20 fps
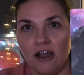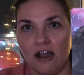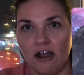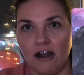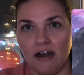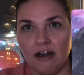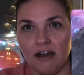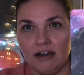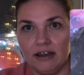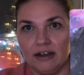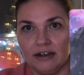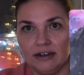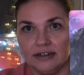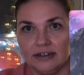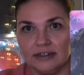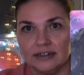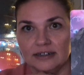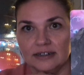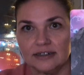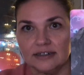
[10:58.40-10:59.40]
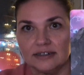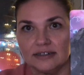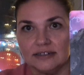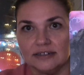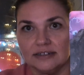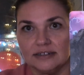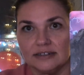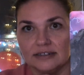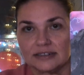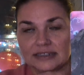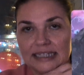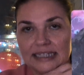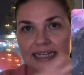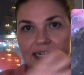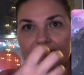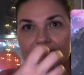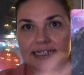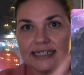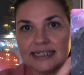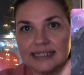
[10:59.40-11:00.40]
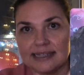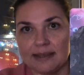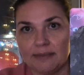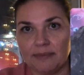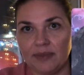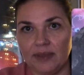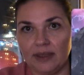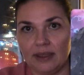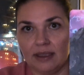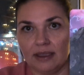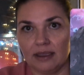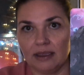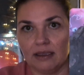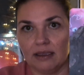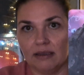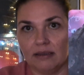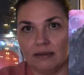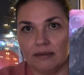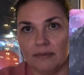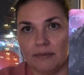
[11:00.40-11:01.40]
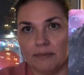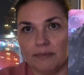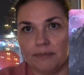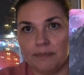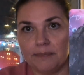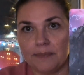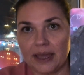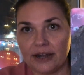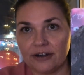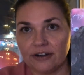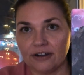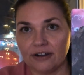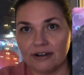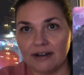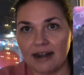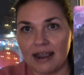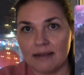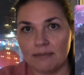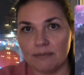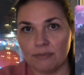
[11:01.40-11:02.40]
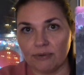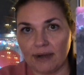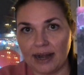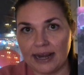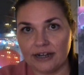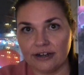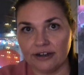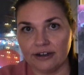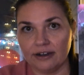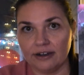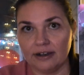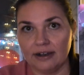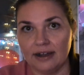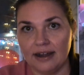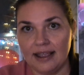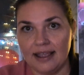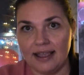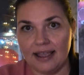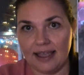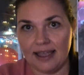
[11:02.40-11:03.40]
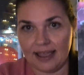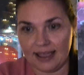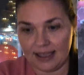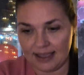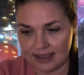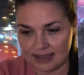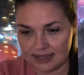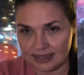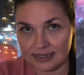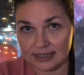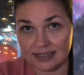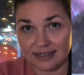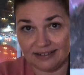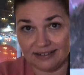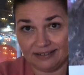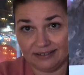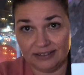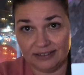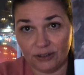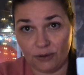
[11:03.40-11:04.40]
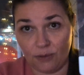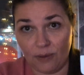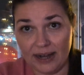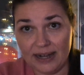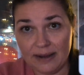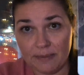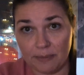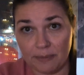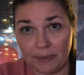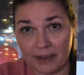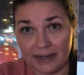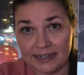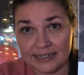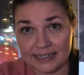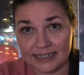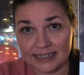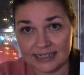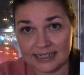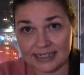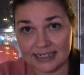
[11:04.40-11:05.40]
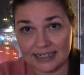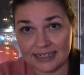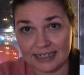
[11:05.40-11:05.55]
are leading to something better and brighter and quite abundant.